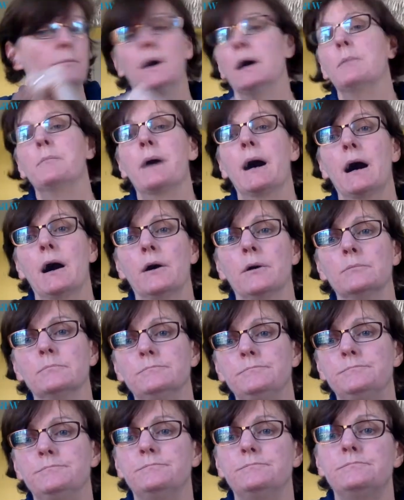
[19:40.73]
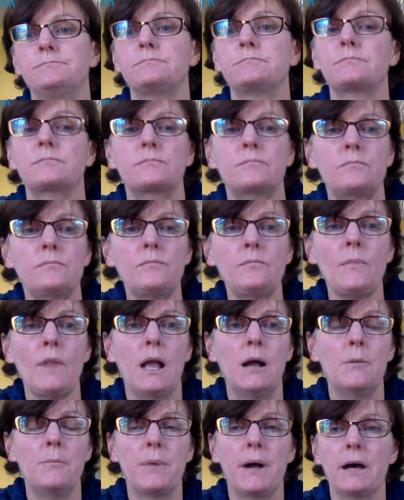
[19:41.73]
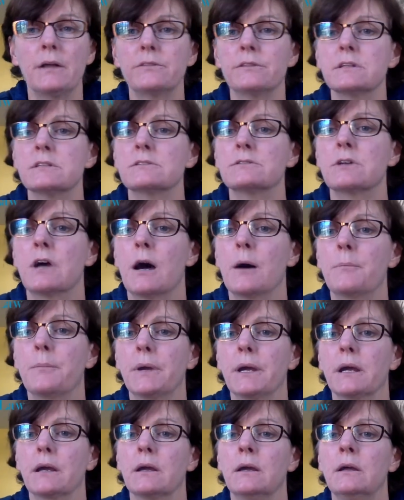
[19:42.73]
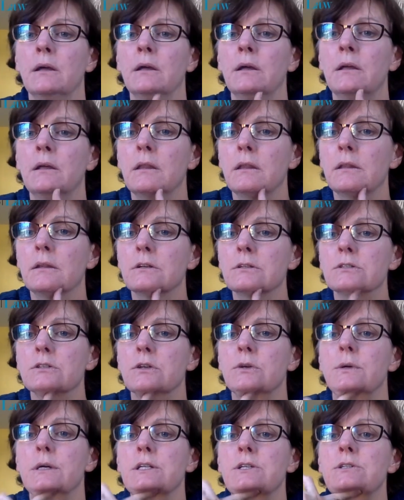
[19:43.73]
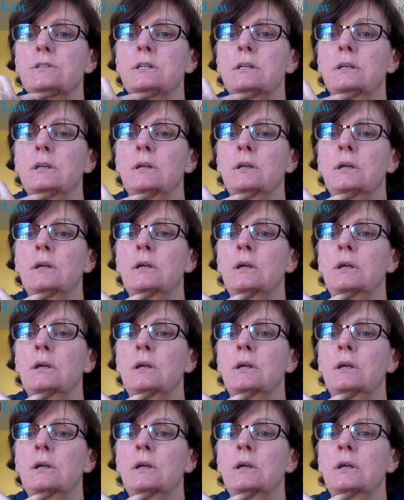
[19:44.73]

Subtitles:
about this topic, there's a question.